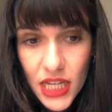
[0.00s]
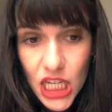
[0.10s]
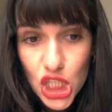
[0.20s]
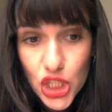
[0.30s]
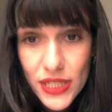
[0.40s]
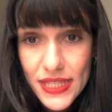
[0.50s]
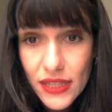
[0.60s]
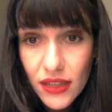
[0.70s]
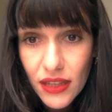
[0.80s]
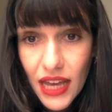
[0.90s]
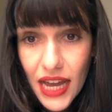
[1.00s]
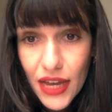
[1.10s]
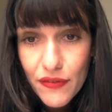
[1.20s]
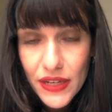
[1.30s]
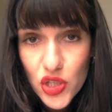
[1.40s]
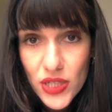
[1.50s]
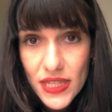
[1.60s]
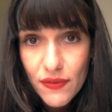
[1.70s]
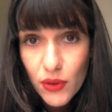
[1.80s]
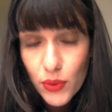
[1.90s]
she's still alive and she's
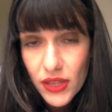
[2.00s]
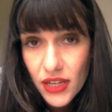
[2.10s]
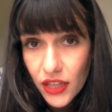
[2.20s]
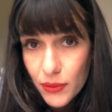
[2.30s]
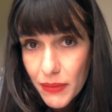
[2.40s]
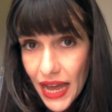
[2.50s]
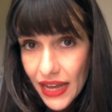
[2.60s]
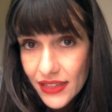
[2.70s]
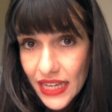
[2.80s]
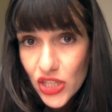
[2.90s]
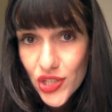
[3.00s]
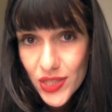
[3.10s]
living with another man and she's